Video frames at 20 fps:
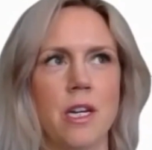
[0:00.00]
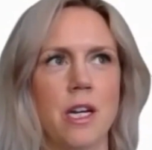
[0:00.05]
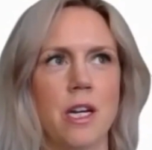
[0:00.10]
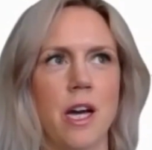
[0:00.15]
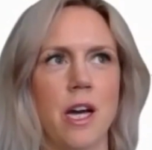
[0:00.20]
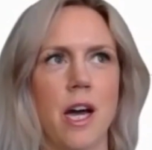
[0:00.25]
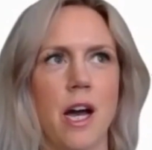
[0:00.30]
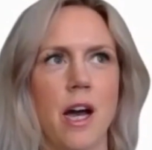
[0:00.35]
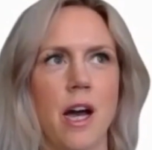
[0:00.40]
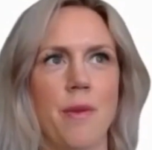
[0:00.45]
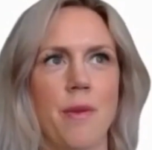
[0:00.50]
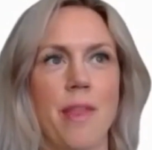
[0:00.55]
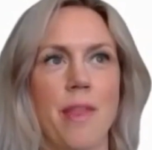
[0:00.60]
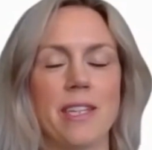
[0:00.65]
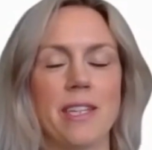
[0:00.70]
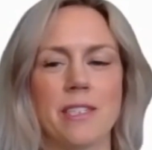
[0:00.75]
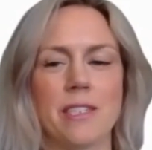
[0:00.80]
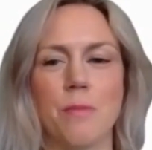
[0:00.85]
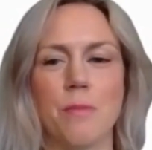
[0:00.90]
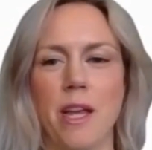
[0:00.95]
And that
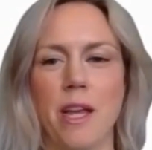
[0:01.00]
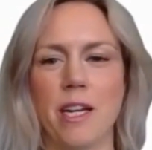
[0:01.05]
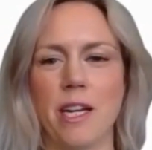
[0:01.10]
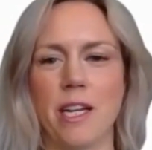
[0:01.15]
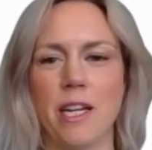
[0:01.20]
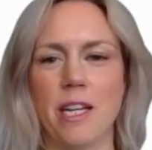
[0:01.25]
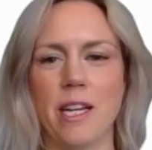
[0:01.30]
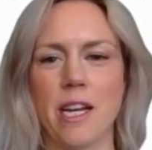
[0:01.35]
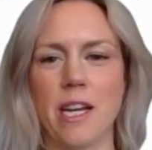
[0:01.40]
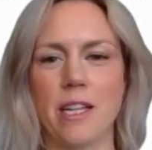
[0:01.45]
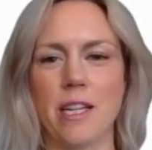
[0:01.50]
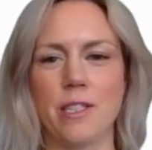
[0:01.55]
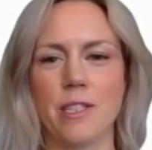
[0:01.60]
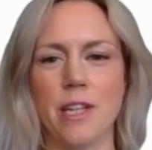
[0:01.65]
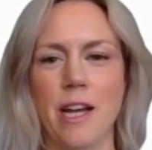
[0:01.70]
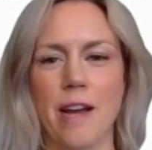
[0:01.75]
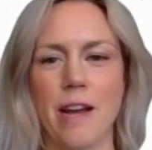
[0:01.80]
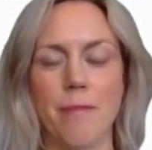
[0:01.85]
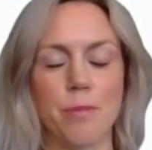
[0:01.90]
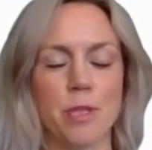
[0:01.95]
doesn't mean I
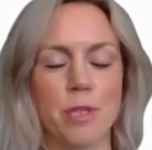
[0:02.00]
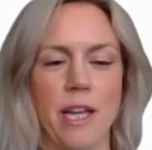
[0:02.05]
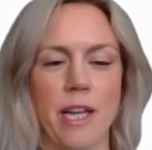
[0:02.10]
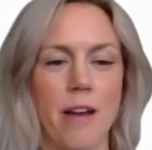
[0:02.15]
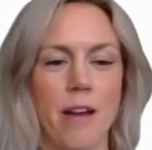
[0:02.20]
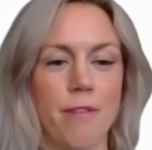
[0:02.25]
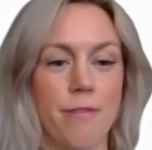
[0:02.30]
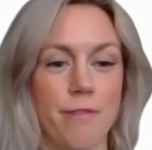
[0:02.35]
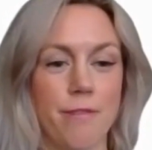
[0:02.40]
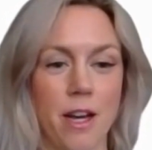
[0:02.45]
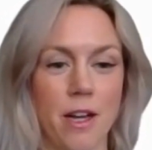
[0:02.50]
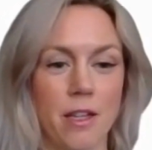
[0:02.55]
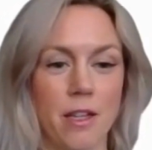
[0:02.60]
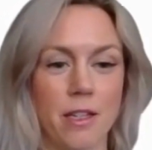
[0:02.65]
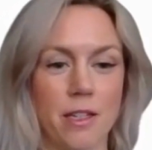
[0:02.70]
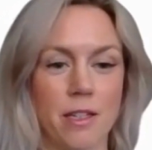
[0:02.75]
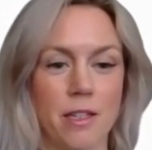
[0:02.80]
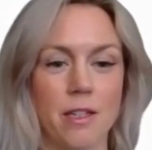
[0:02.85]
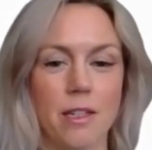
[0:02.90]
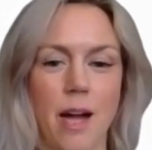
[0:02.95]
absolutely have fell
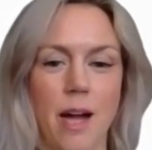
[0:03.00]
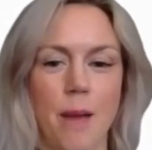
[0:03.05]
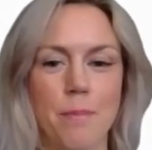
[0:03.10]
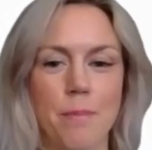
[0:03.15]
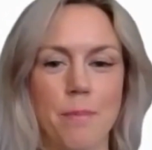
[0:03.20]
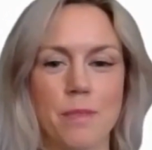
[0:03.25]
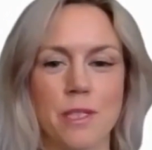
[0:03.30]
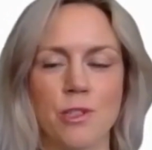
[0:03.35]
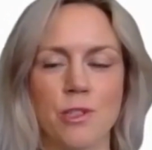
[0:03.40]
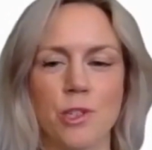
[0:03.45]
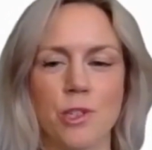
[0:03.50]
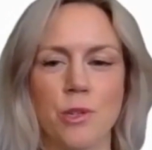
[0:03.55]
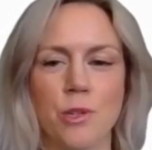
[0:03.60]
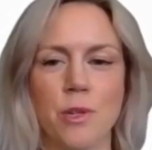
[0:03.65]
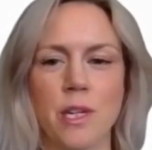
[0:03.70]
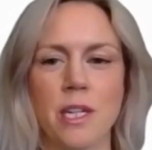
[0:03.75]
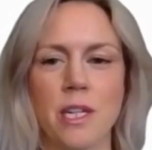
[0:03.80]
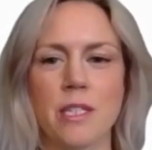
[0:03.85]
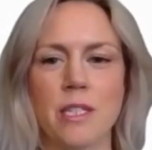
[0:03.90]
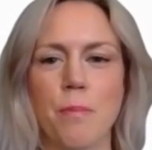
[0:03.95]
and collapsed into
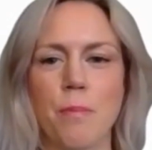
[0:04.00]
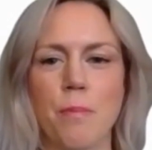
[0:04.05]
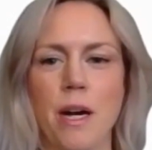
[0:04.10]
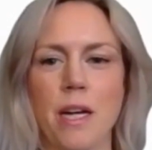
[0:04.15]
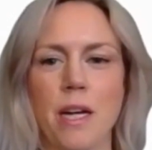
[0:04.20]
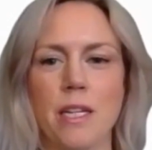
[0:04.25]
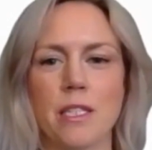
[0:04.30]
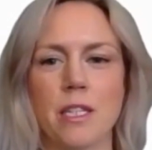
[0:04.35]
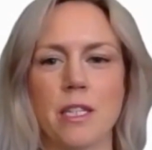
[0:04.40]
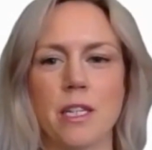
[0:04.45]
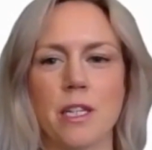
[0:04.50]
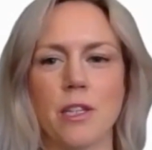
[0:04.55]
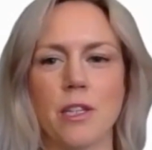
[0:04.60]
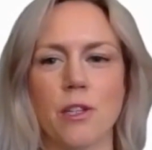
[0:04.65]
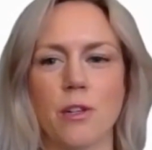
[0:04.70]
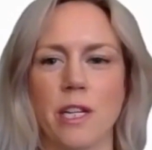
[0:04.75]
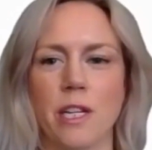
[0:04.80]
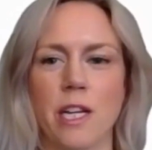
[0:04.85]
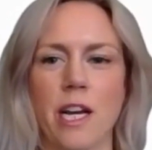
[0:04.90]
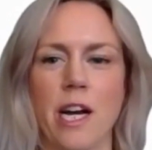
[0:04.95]
it, but
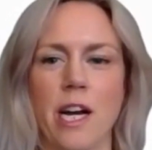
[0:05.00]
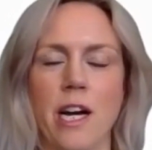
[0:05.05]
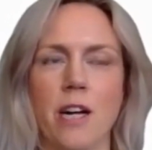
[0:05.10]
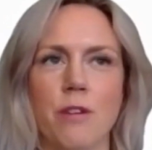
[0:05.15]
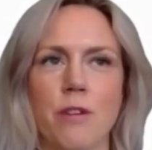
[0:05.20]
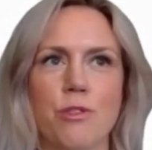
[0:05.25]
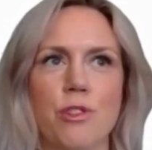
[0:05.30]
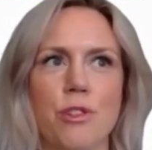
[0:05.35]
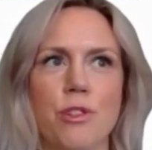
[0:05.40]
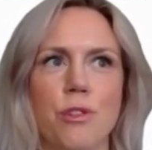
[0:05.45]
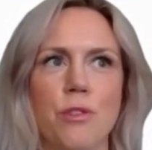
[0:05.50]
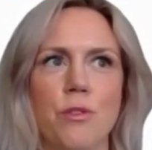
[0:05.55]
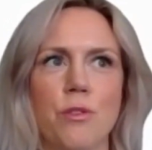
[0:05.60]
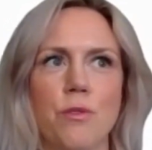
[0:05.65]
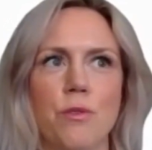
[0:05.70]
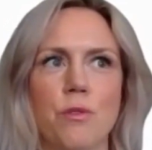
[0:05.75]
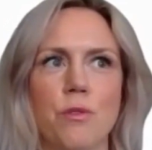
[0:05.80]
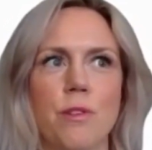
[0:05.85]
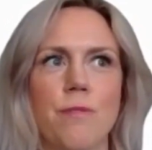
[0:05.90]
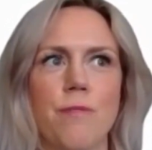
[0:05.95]
learning how
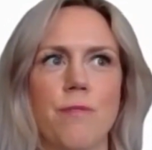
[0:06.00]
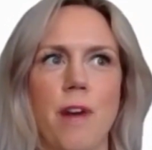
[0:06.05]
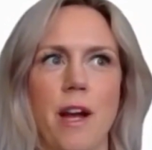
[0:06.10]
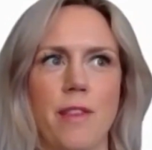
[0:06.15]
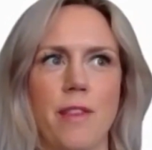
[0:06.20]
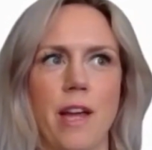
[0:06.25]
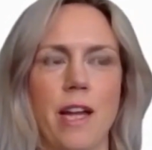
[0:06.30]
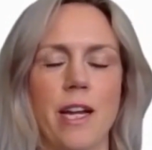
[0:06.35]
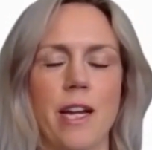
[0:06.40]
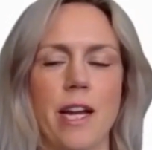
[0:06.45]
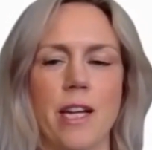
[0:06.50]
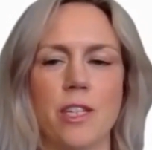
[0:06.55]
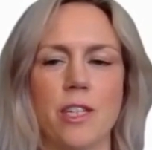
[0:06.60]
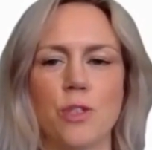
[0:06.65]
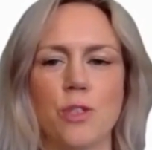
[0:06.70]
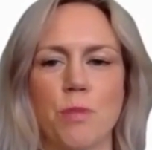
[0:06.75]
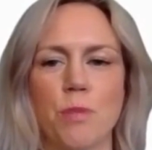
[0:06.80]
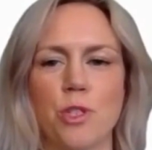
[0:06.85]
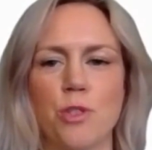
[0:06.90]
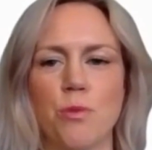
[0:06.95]
to find that
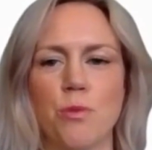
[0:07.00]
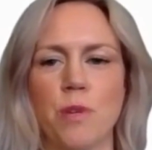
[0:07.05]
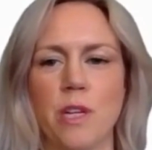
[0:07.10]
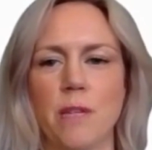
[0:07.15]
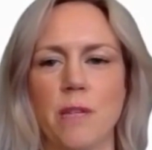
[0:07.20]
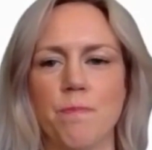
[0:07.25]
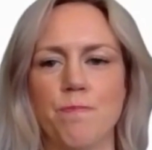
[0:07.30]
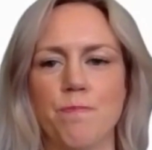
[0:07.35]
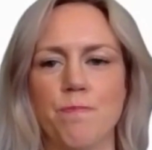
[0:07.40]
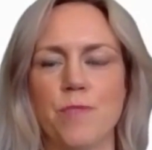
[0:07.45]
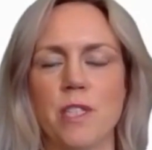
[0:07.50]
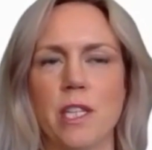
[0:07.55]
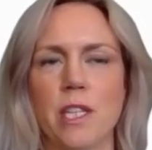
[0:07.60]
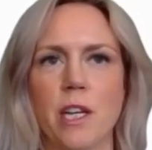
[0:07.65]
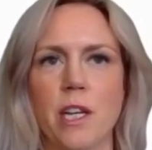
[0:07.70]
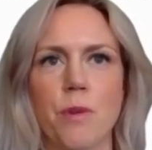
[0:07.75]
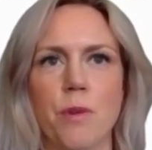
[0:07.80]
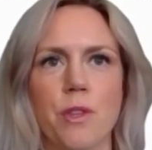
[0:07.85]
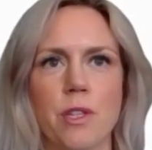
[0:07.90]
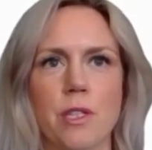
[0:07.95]
edge between
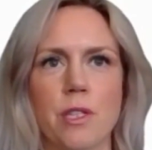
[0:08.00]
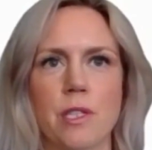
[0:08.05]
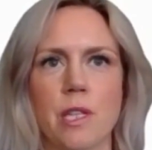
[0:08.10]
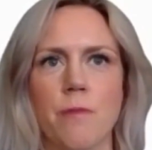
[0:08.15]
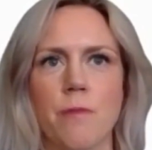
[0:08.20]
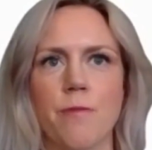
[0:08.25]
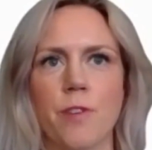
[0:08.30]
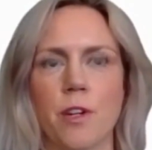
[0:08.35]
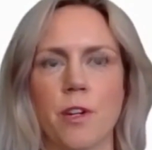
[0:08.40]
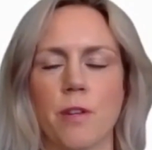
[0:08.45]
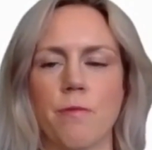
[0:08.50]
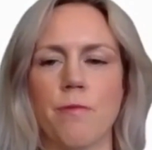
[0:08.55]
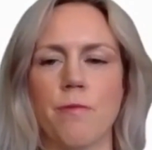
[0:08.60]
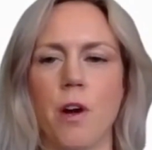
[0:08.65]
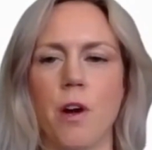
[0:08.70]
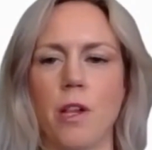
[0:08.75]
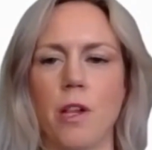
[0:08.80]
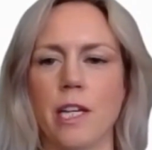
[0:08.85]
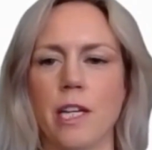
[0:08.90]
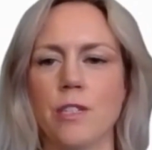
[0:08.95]
sitting with discomfort and
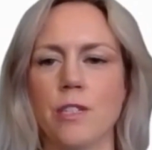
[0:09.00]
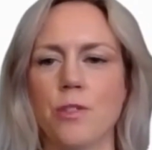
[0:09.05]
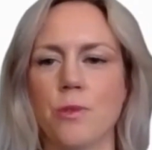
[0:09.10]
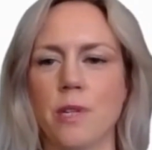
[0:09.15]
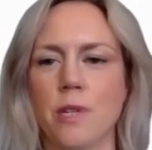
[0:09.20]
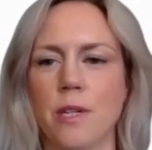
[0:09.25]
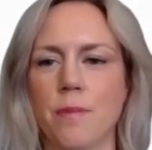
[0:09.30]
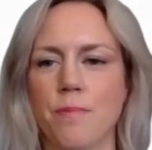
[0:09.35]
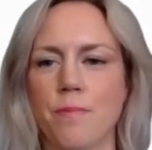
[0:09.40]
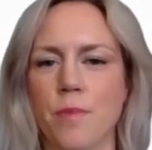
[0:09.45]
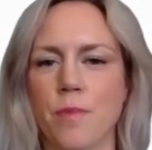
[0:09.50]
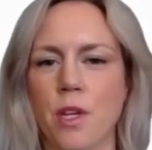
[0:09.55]
falling into it,